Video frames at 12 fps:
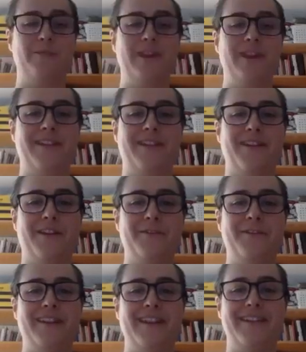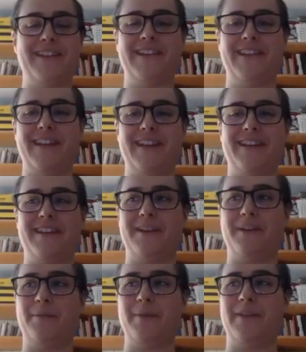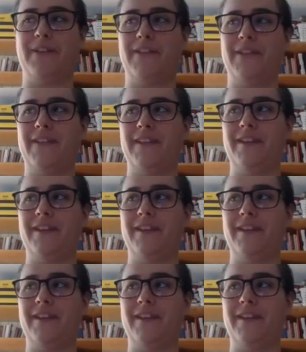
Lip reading: we often like to say at Compass,